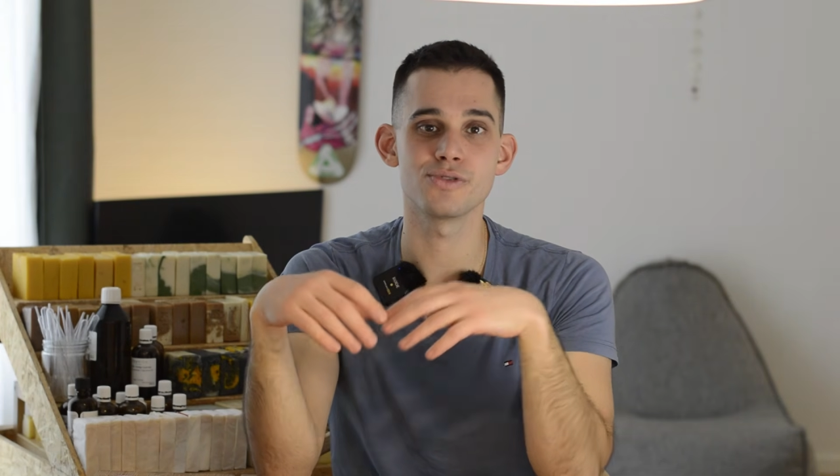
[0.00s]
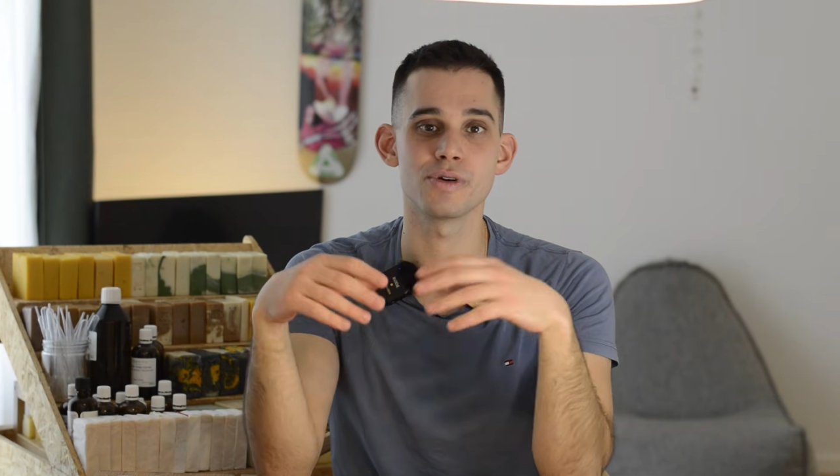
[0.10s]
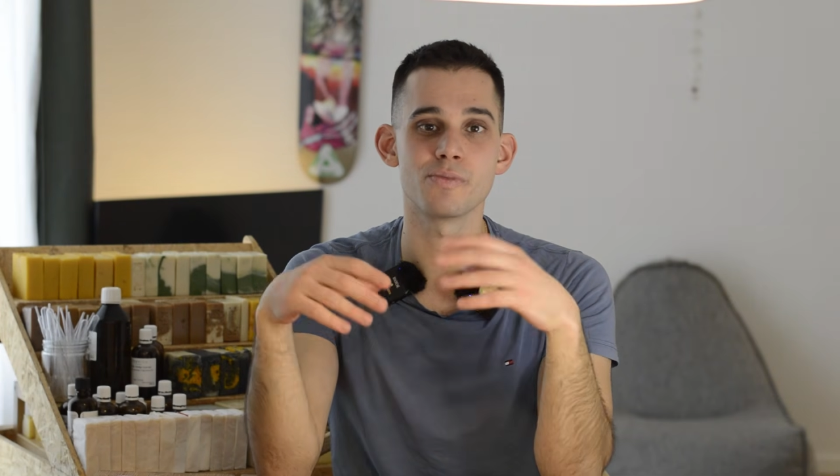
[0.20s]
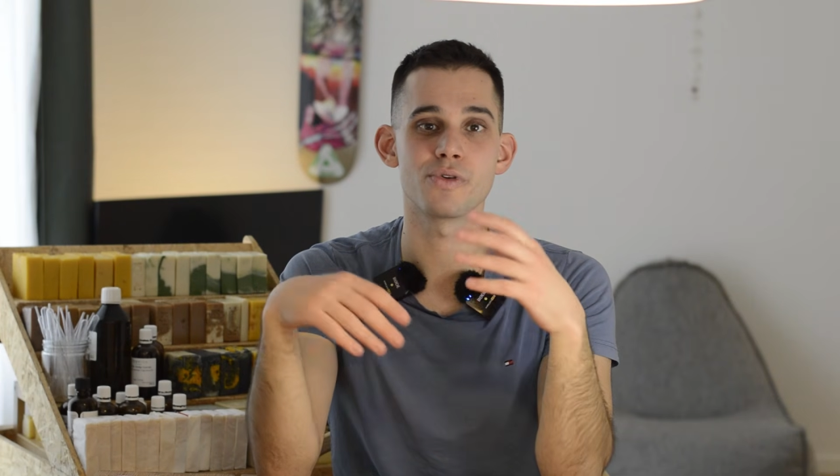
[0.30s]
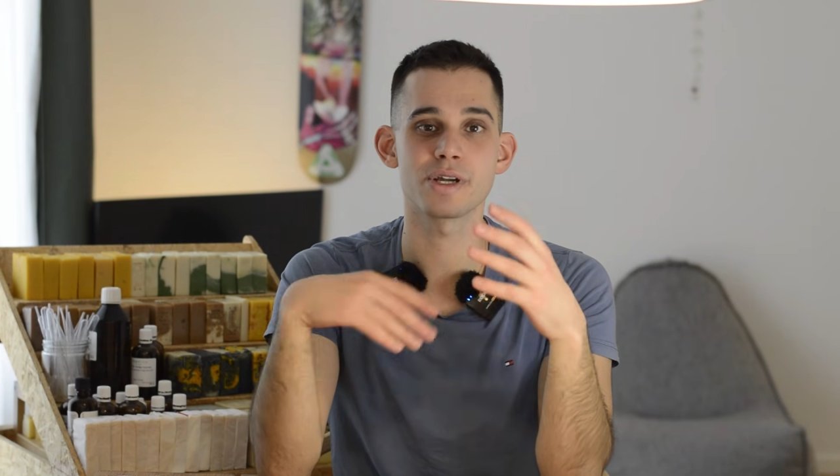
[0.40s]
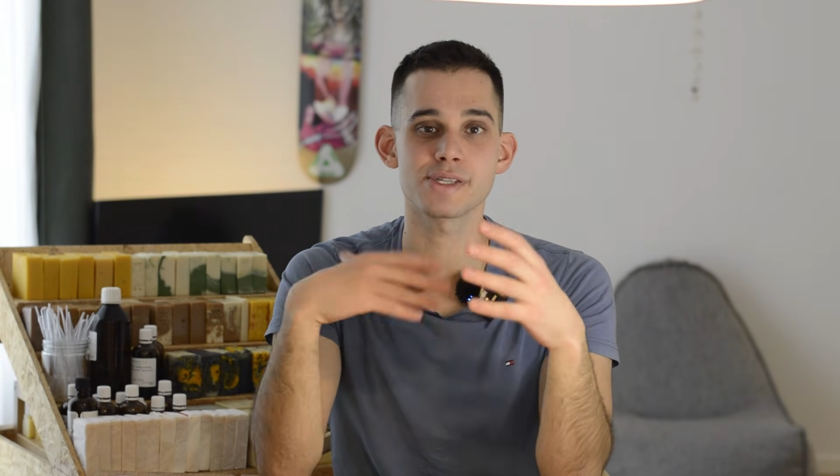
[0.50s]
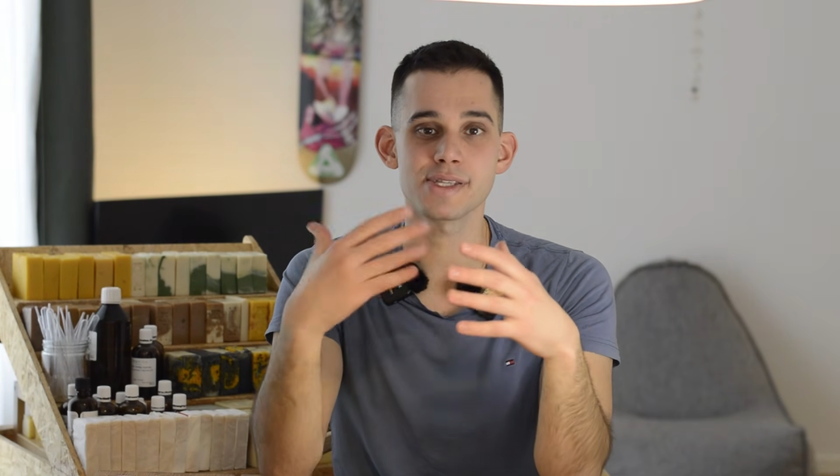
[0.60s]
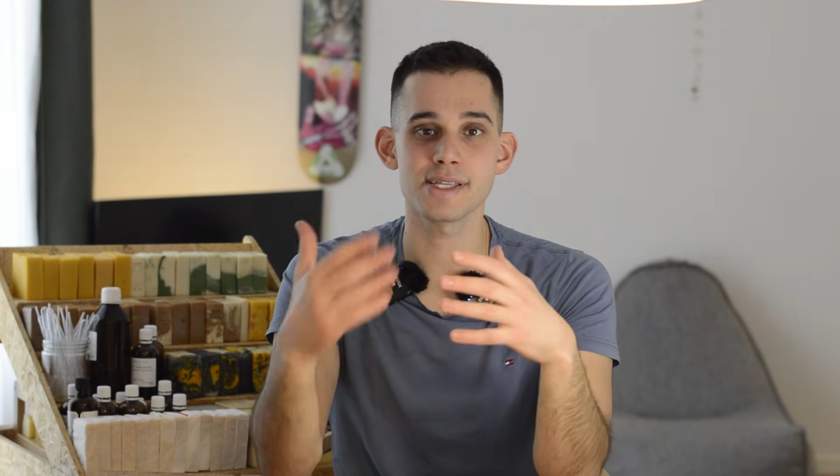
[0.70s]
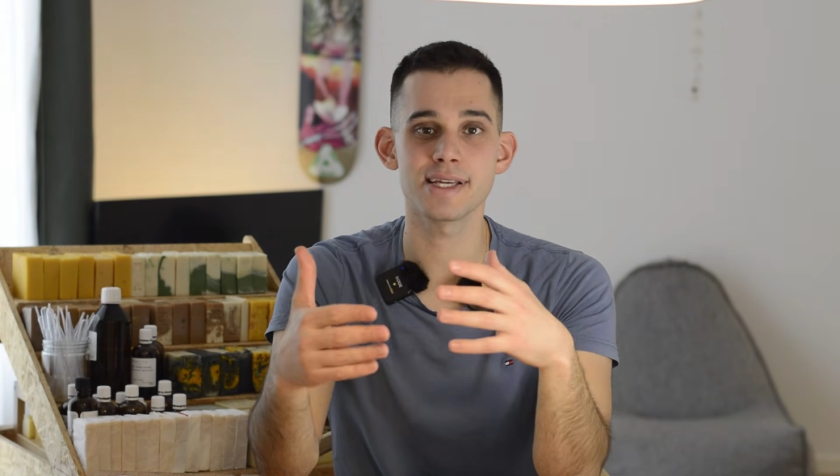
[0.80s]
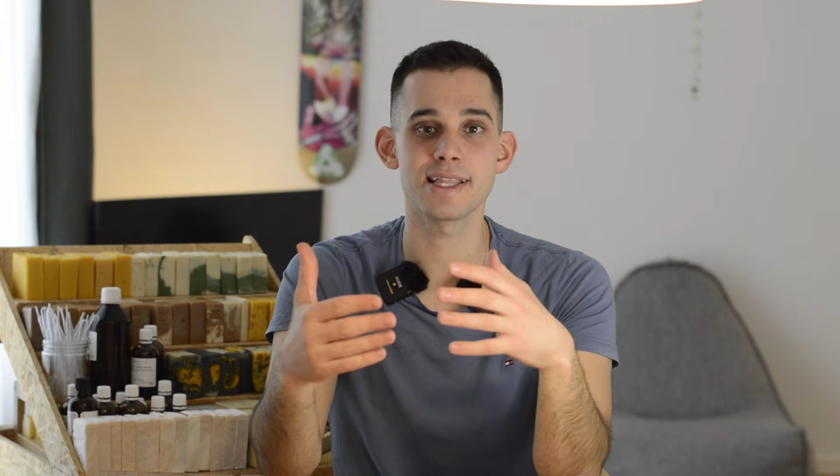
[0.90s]
to a more
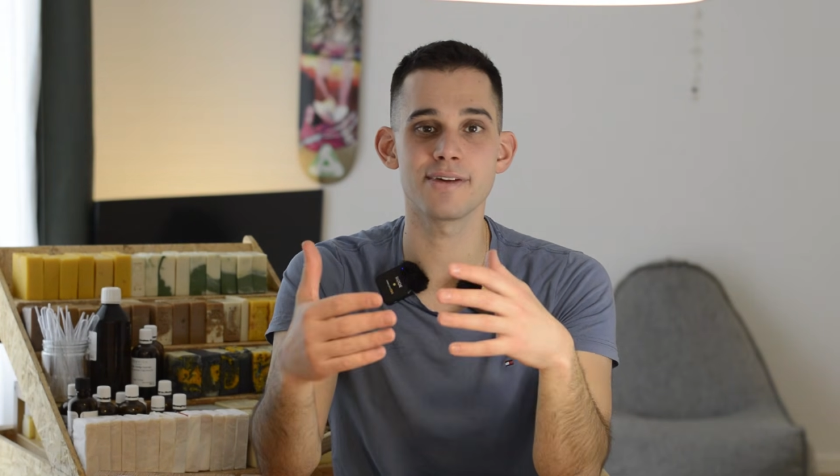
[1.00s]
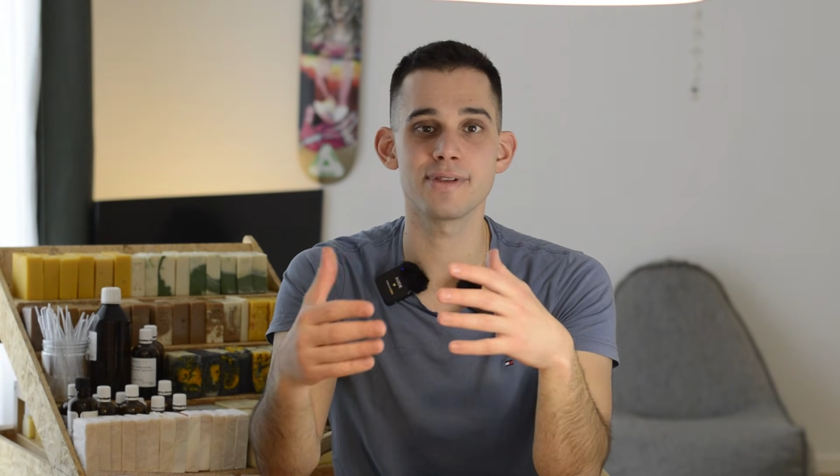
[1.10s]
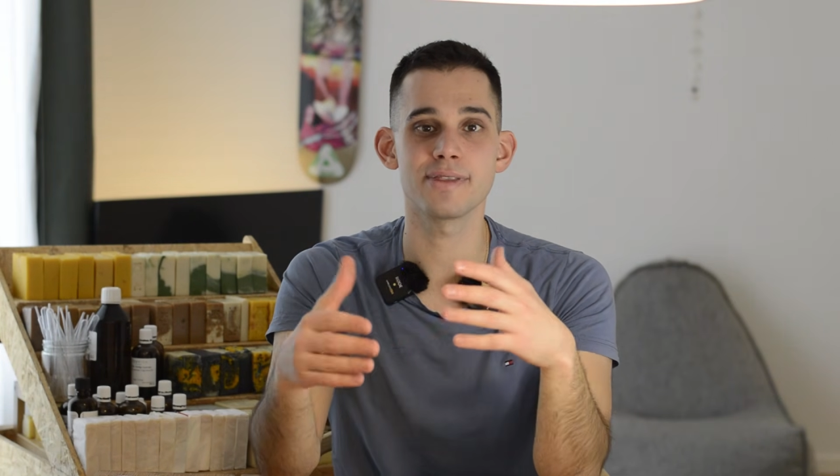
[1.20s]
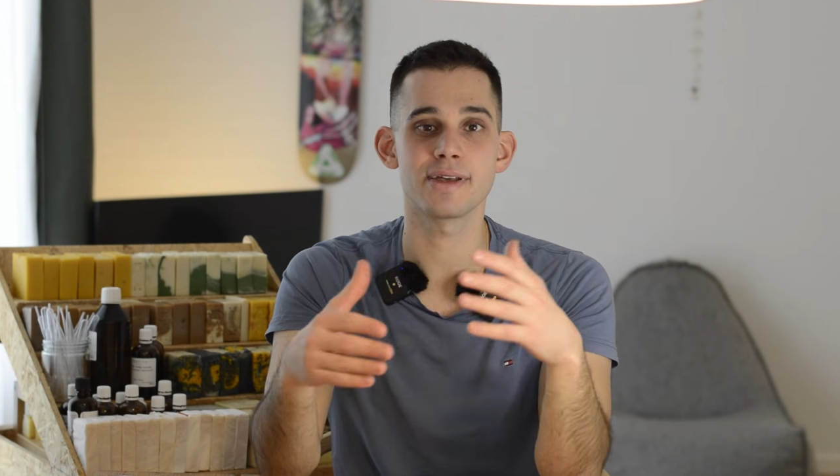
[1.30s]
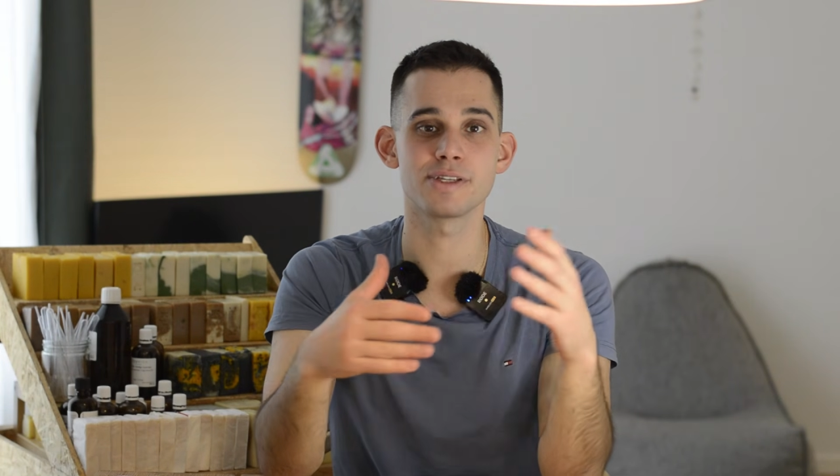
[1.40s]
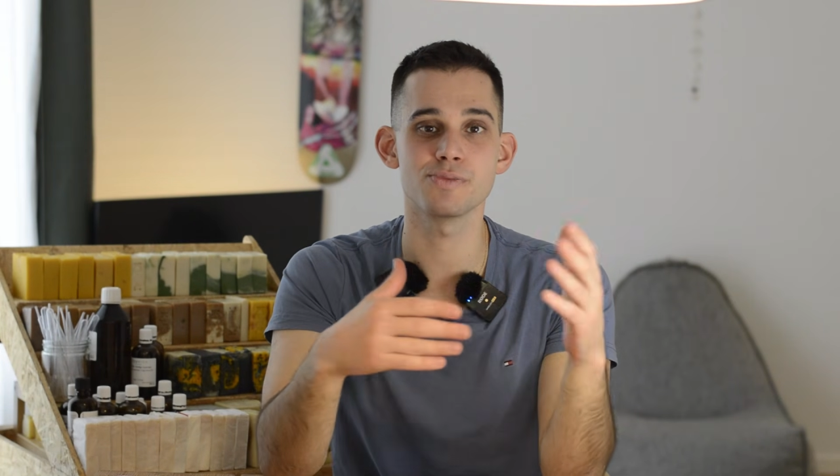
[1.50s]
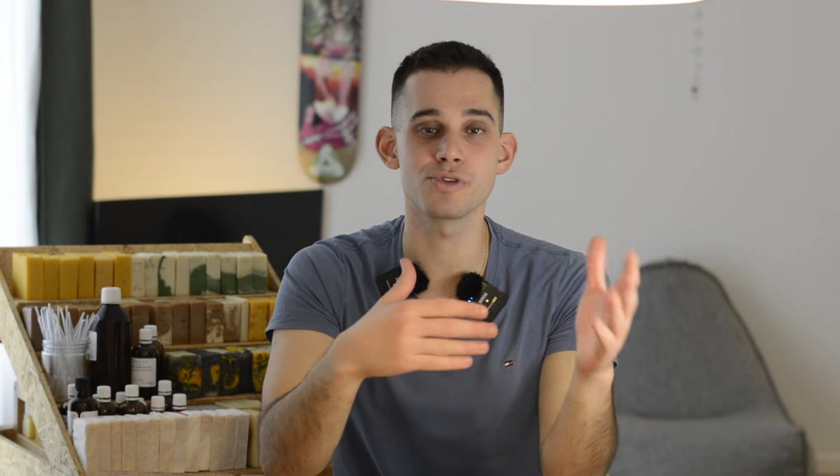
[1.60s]
acidic level that is